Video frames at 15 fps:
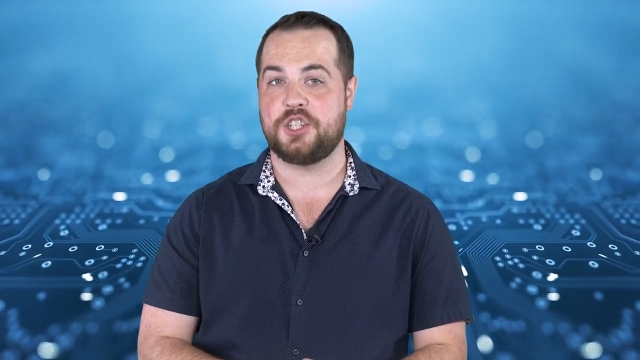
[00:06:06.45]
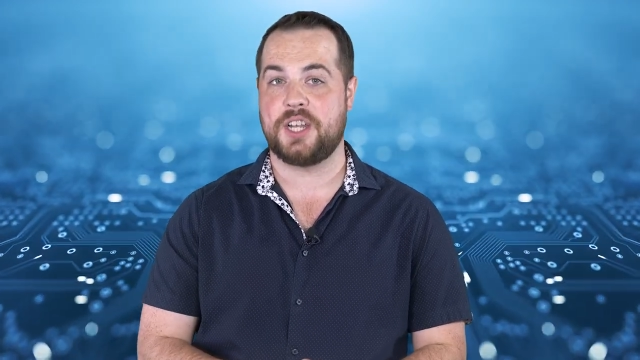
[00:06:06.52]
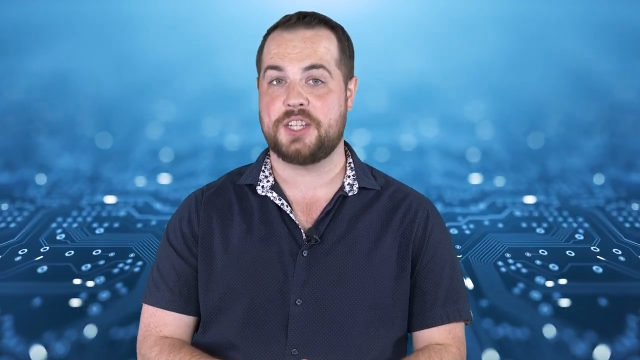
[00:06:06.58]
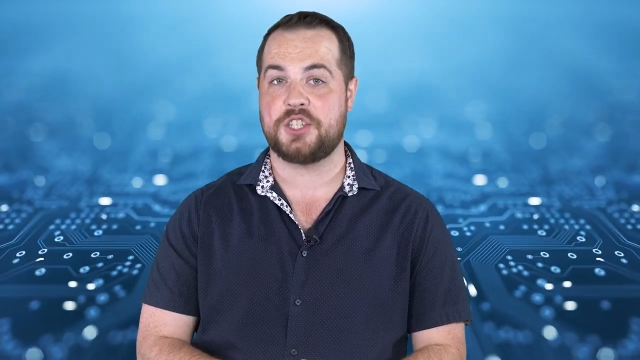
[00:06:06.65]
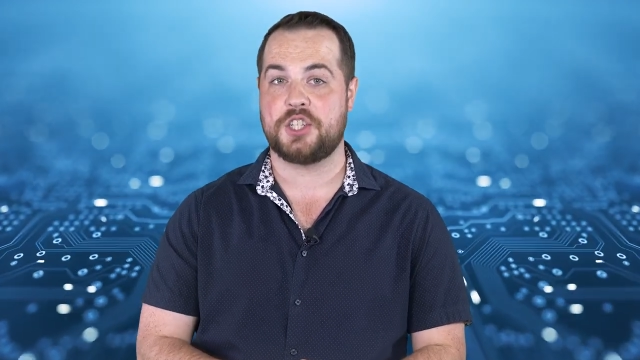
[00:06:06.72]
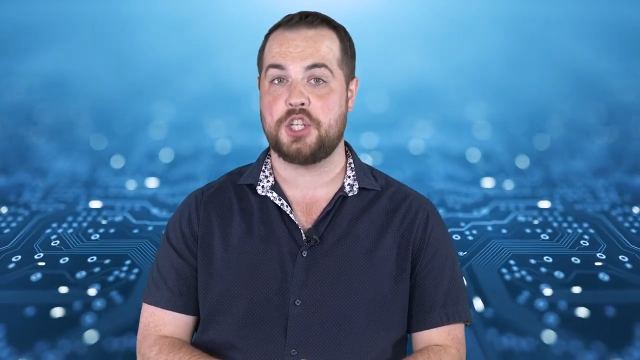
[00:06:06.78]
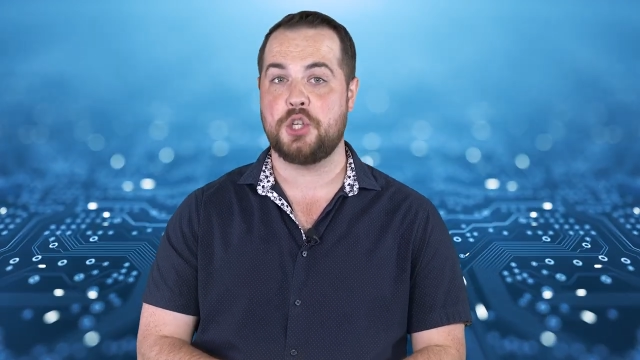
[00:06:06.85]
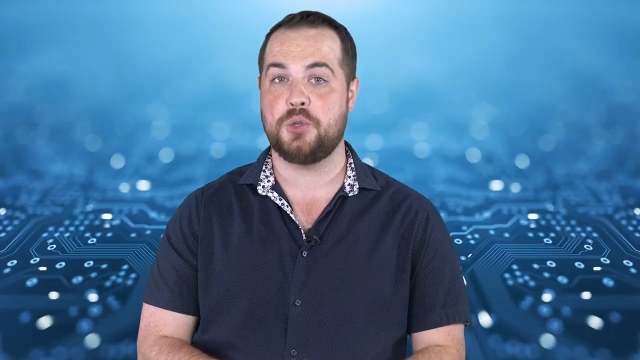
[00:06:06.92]

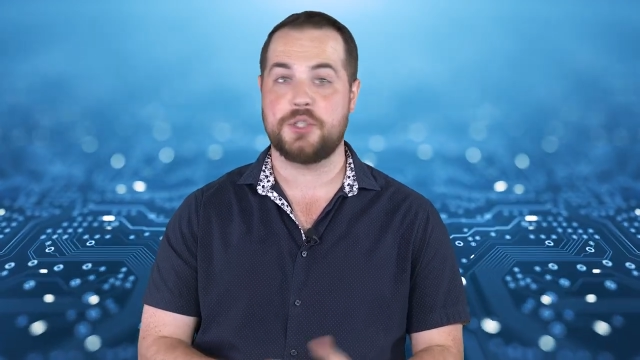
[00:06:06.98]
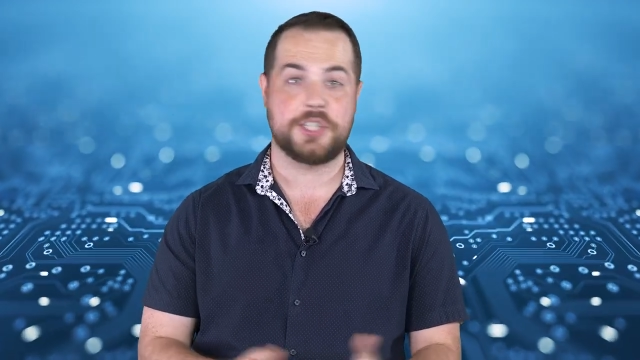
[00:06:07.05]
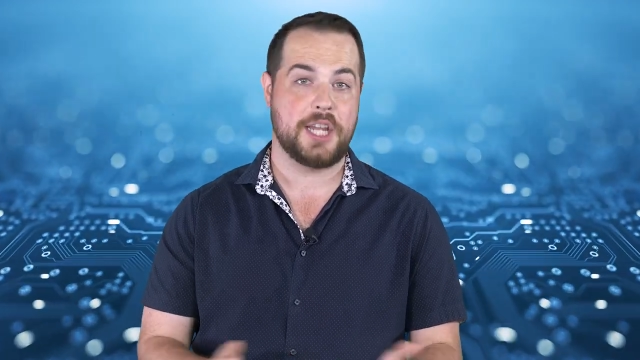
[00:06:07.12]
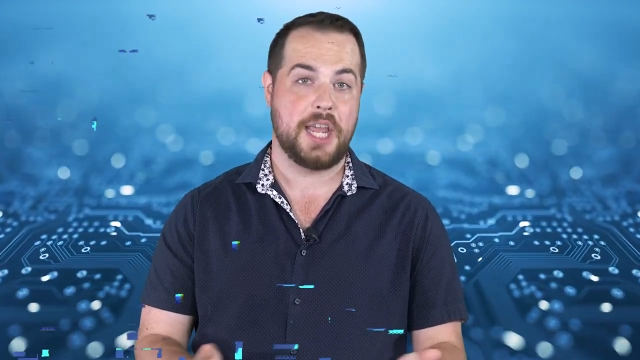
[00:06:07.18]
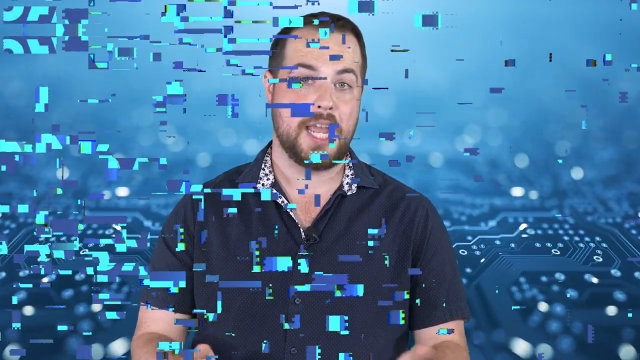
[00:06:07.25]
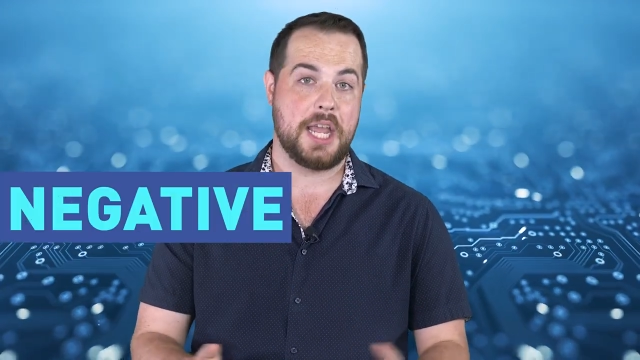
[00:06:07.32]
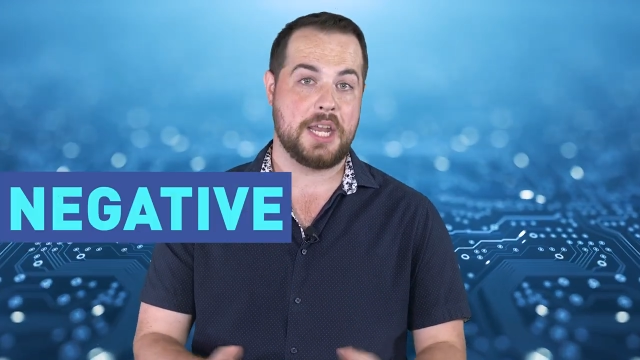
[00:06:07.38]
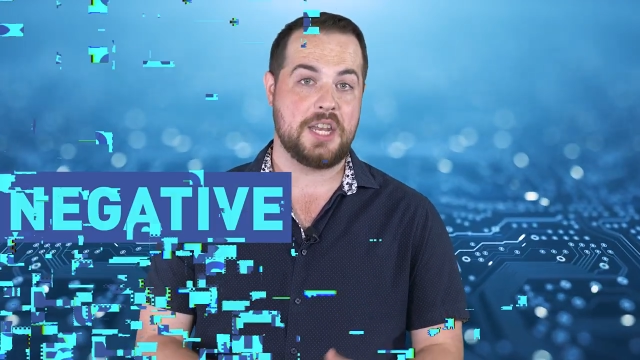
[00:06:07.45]
just use
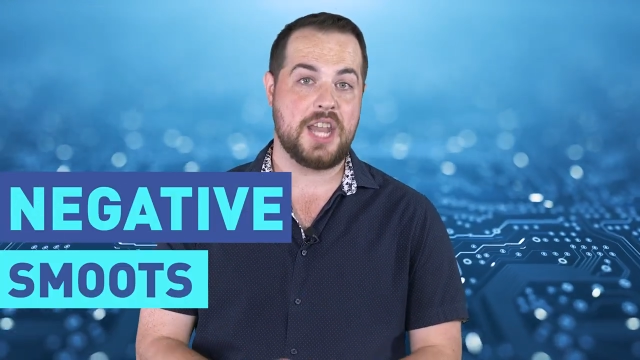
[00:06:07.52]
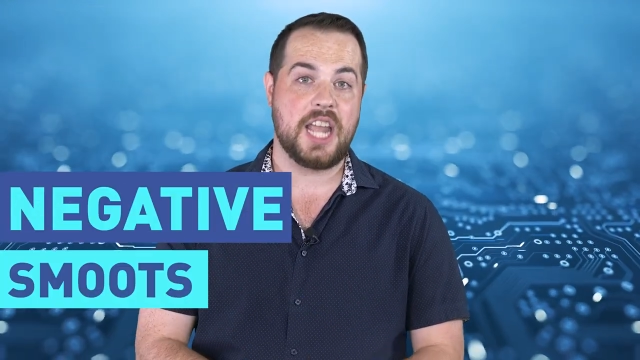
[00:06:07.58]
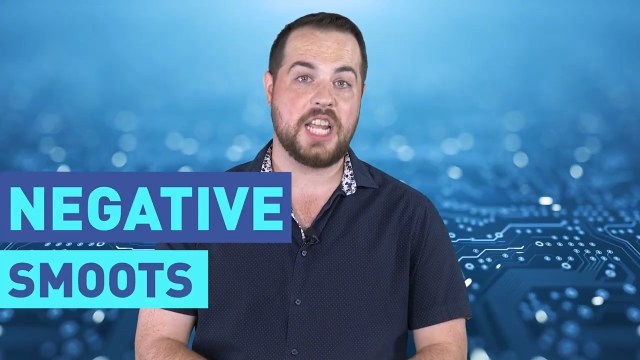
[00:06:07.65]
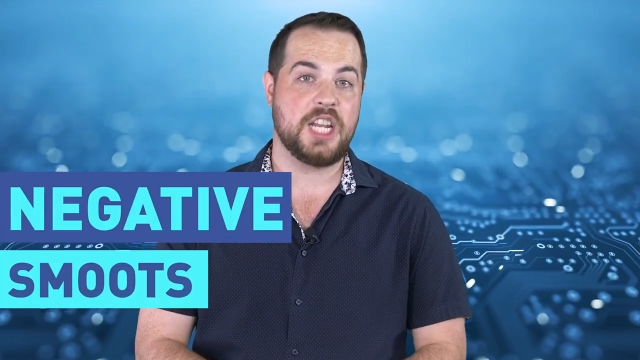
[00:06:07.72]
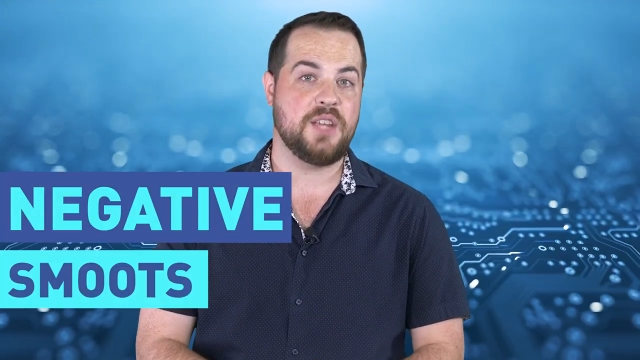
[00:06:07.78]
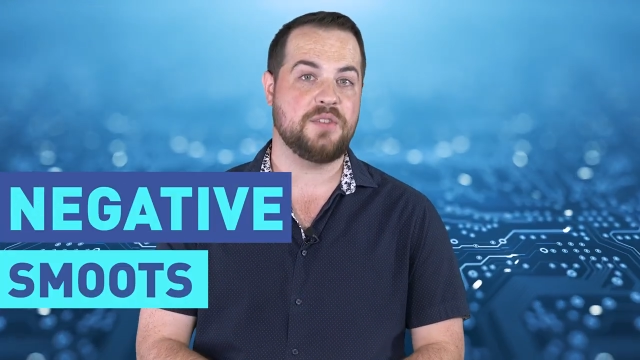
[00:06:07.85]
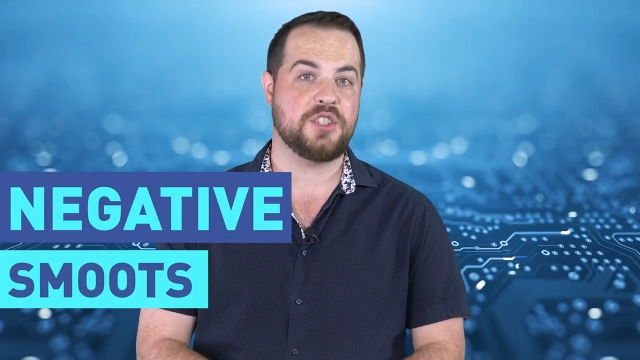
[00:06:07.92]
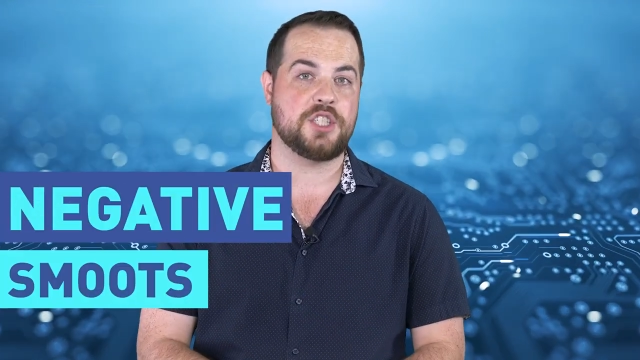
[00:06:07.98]

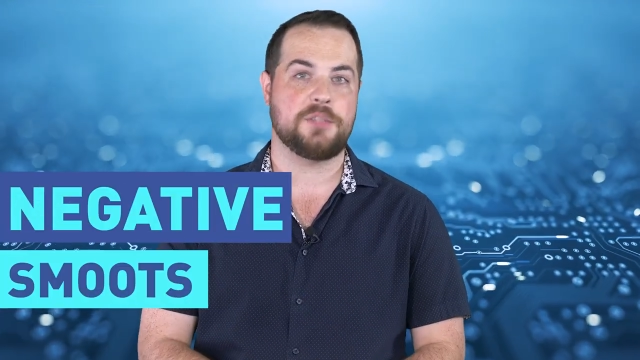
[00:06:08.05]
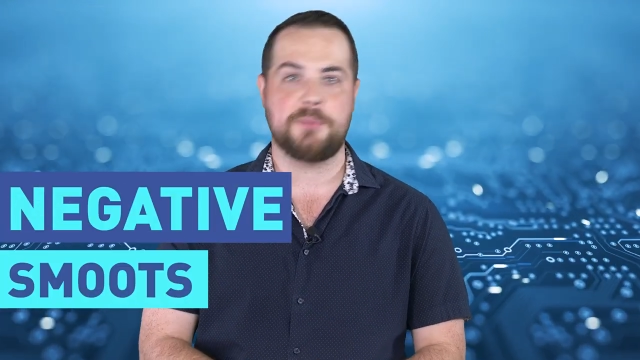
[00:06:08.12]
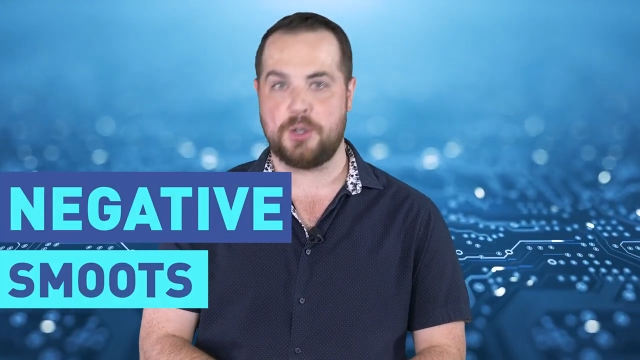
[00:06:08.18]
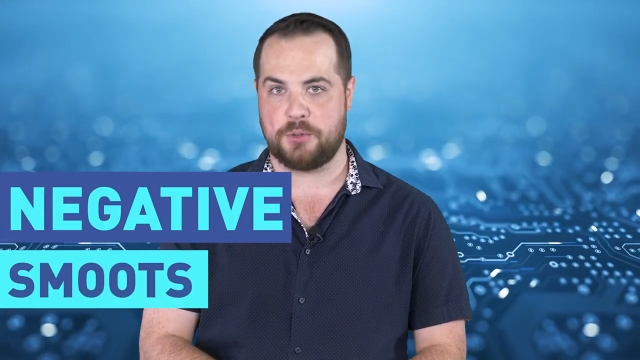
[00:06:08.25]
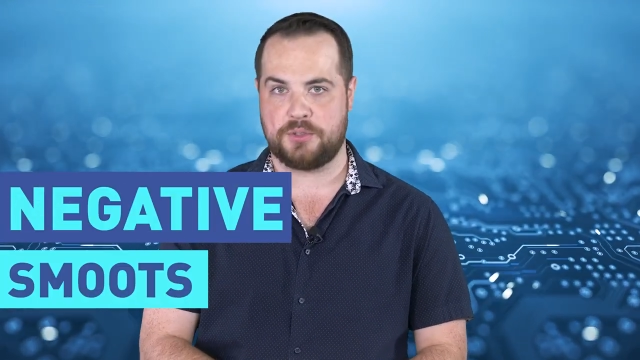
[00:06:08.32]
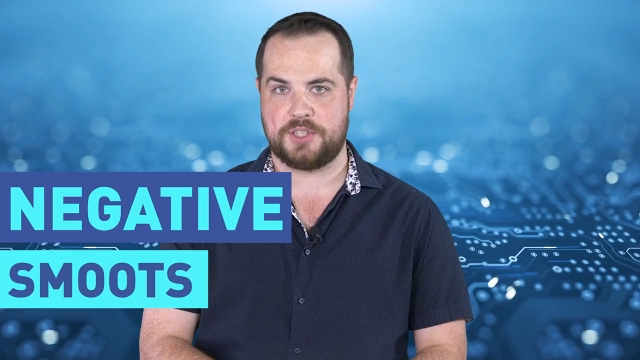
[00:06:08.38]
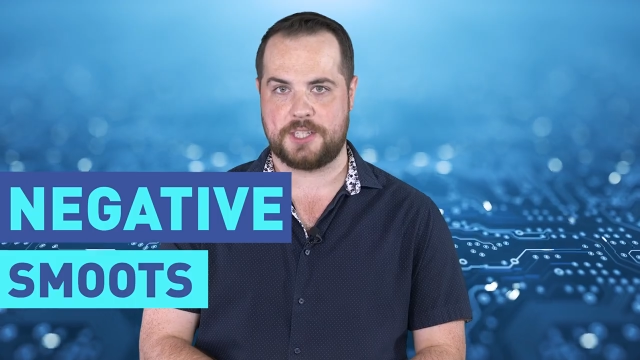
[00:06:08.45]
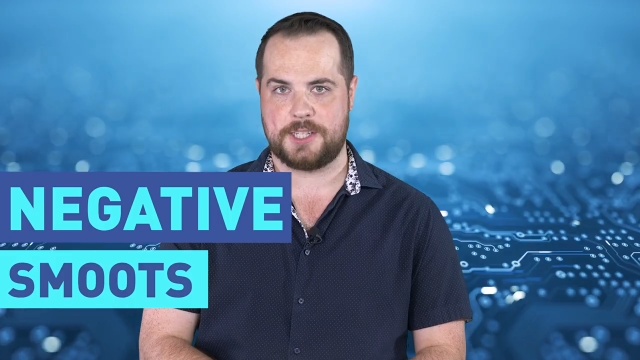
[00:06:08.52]
negative
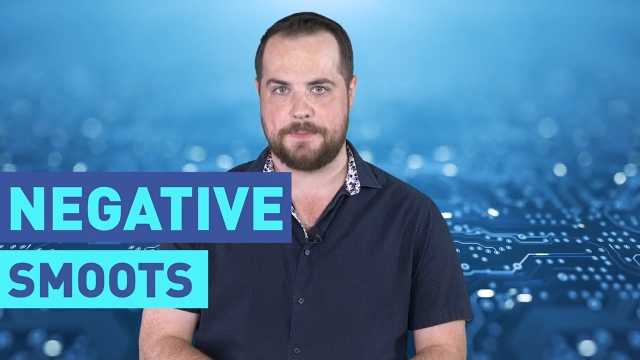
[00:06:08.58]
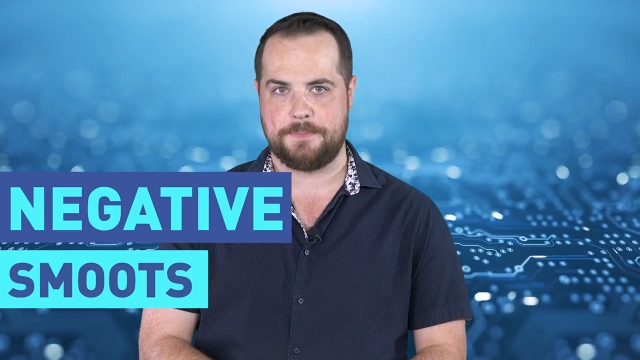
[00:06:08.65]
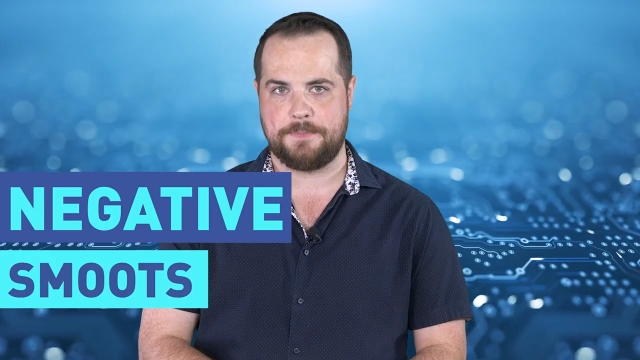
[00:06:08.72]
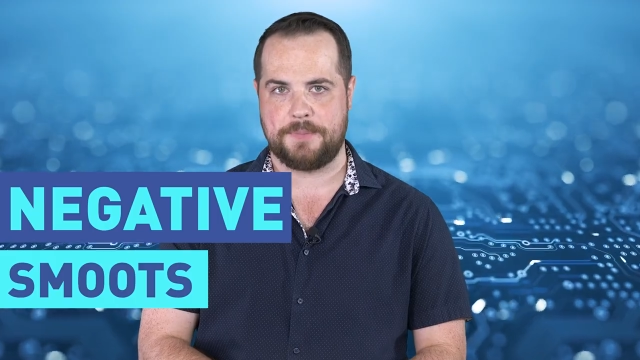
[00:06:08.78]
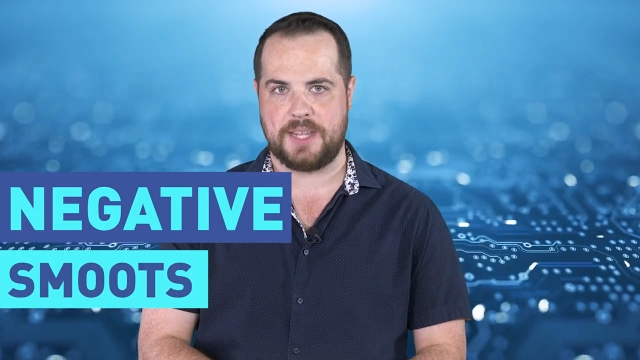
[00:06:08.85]
Smoots.